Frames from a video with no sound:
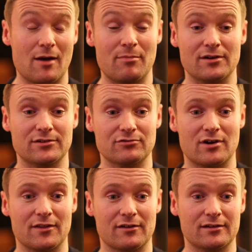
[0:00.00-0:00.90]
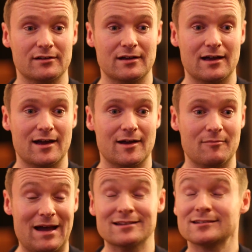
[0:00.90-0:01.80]
purchase rather,
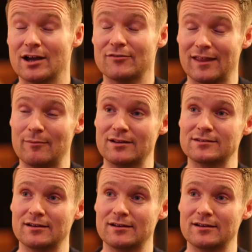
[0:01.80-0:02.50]
and sale for that matter,